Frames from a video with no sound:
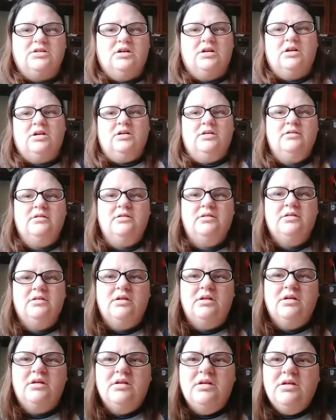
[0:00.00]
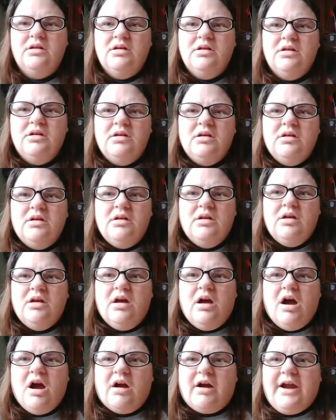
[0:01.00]
to her.
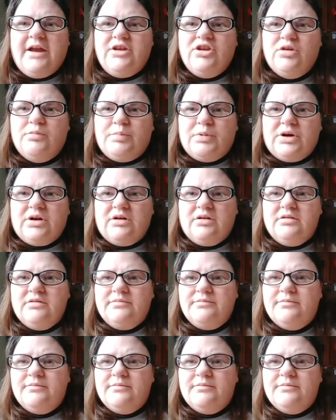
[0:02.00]
All right, Youper.